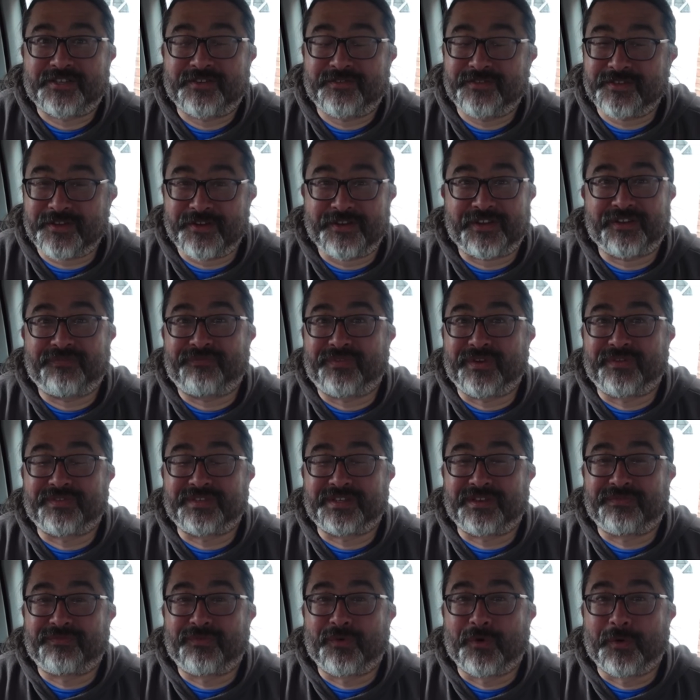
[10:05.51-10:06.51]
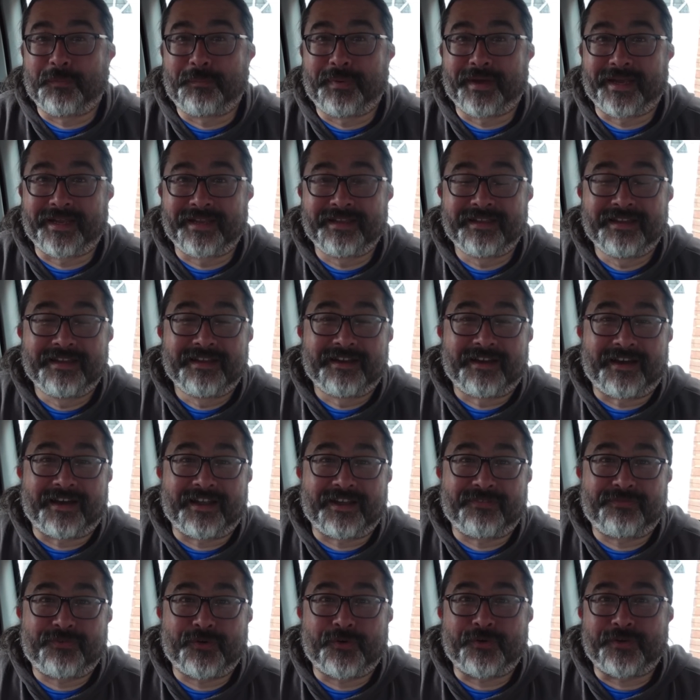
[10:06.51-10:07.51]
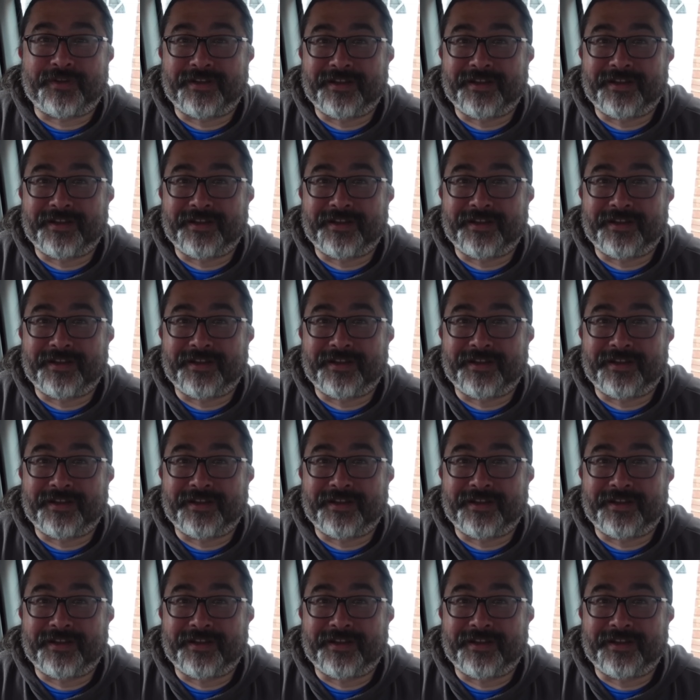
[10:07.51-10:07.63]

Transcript: It was only 54p, and I thought,